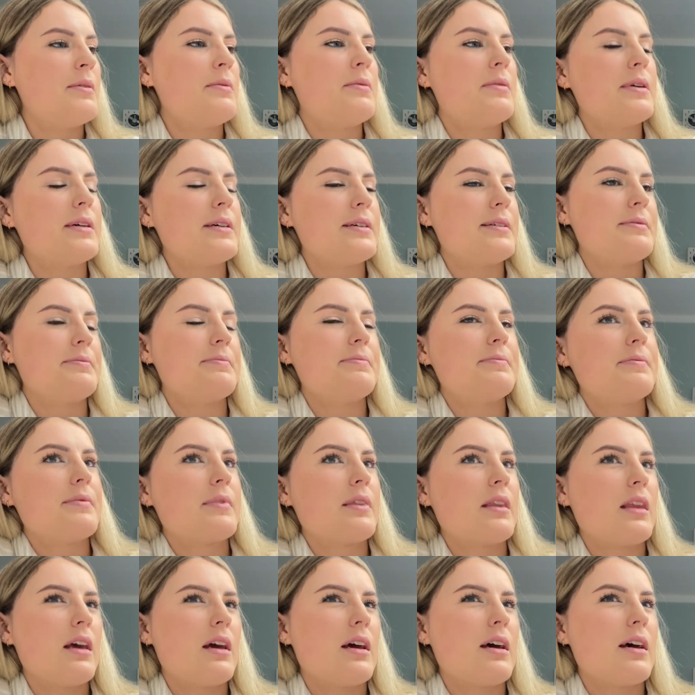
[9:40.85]
But
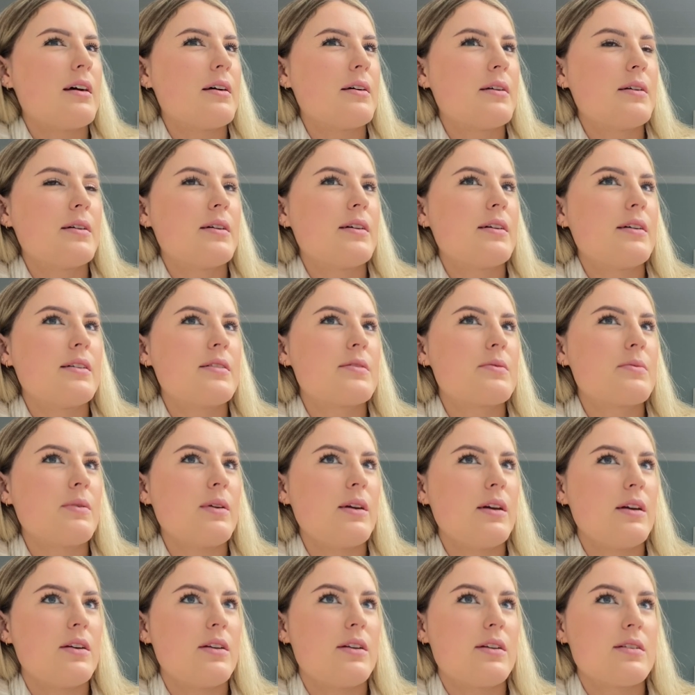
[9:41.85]
yeah, it's
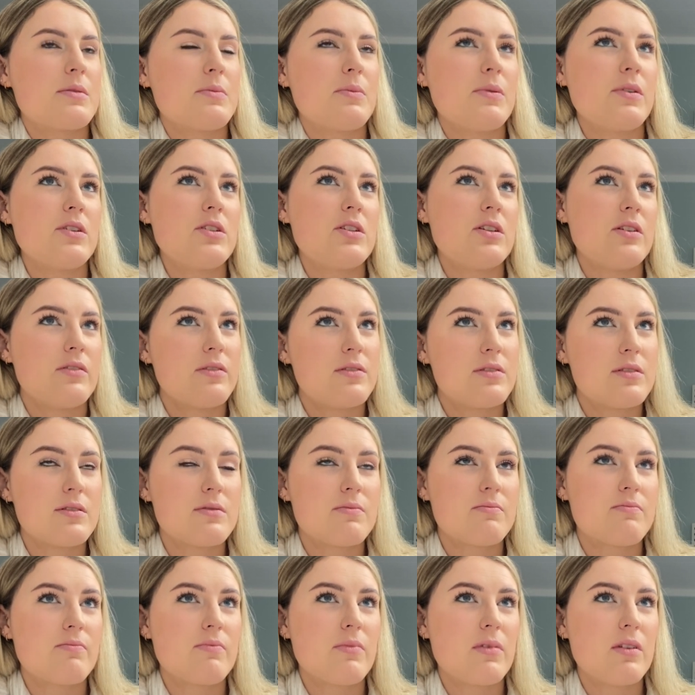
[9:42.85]
weird. I suppose you've
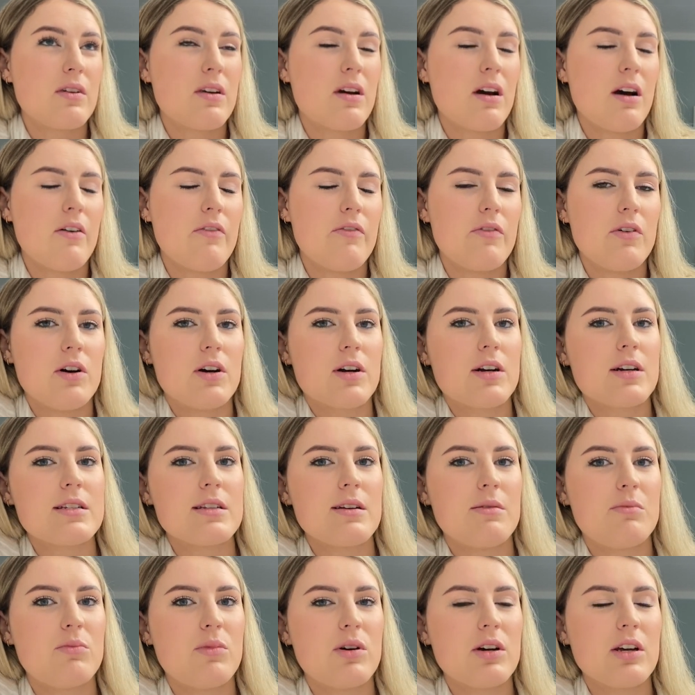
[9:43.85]
got to focus
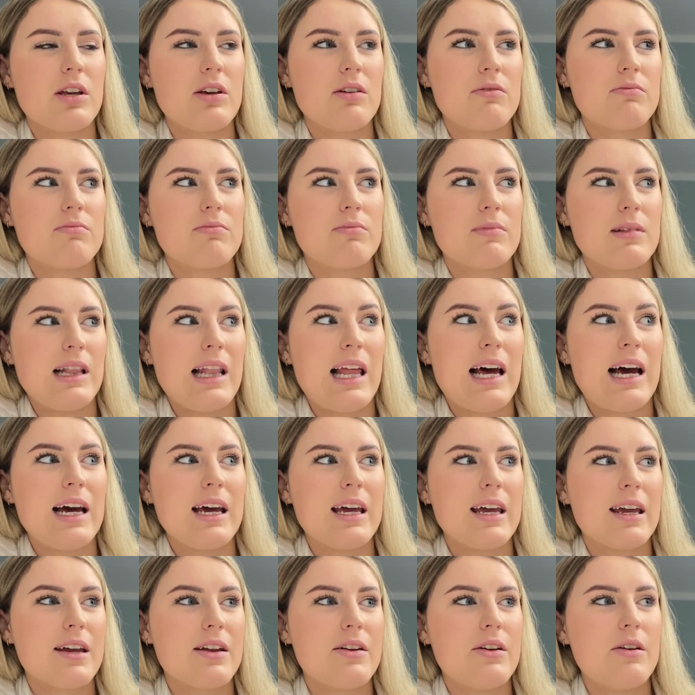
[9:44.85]
on what you
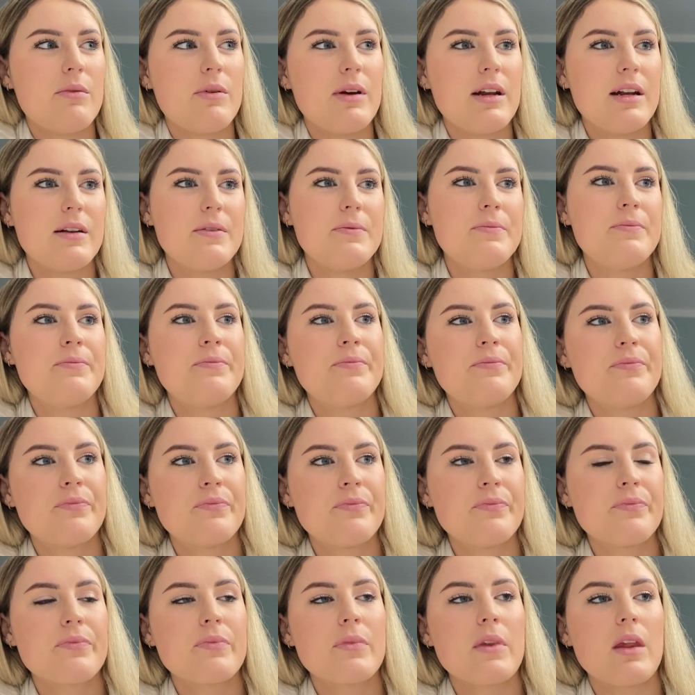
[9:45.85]
like doing,
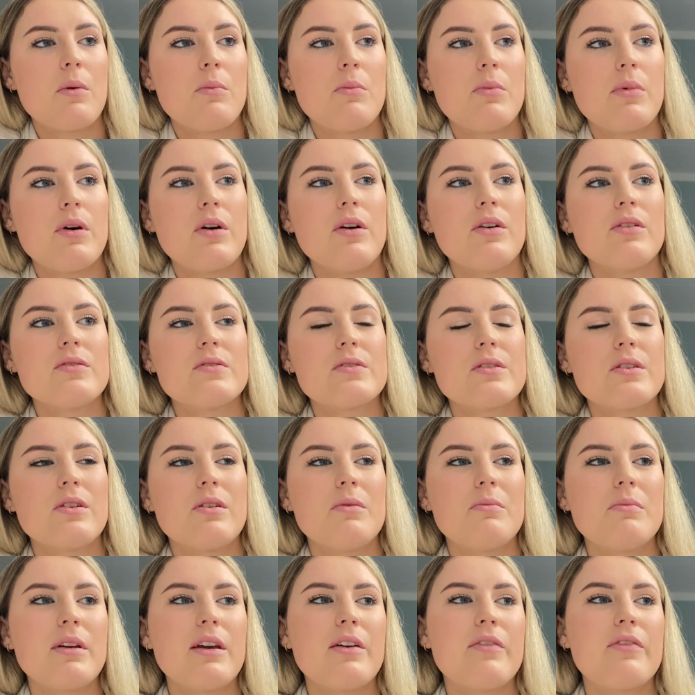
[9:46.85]
but also
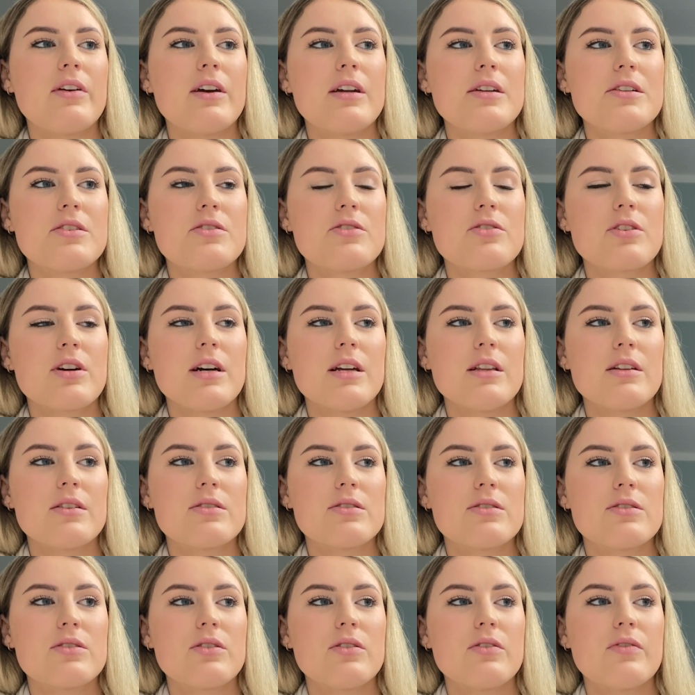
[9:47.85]
don't be afraid to try the
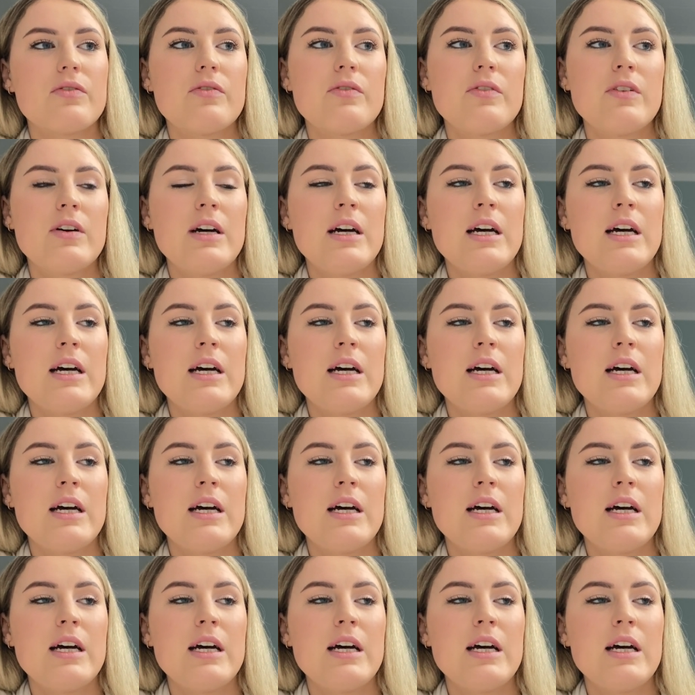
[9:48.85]
stuff